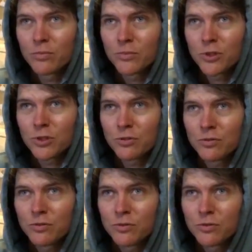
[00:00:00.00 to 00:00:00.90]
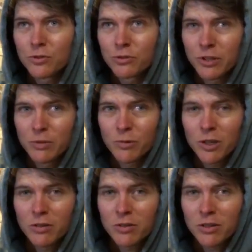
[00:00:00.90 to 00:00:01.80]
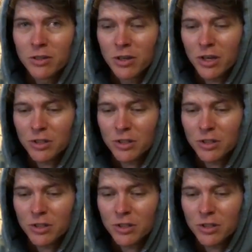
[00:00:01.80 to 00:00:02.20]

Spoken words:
sort of dream world, I